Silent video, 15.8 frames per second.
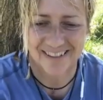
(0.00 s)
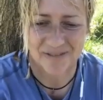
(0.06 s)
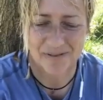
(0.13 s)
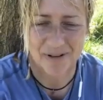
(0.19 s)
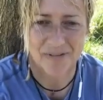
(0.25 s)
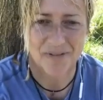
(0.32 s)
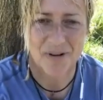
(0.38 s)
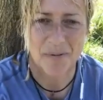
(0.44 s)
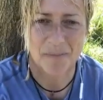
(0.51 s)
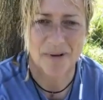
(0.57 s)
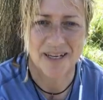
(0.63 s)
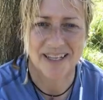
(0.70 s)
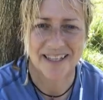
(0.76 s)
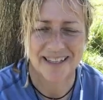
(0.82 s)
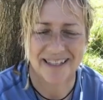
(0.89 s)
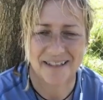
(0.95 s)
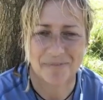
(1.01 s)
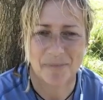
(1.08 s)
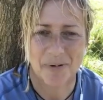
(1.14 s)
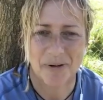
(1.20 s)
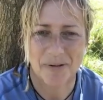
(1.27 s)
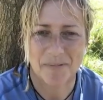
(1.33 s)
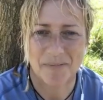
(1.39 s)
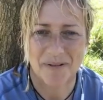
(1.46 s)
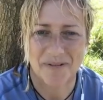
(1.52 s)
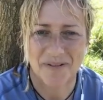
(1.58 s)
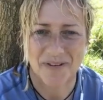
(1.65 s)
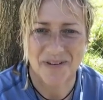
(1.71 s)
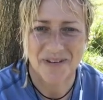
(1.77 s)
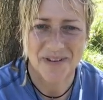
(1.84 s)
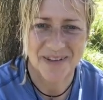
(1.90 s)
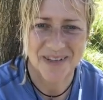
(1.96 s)
We've not been at this point
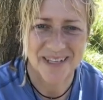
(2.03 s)
before.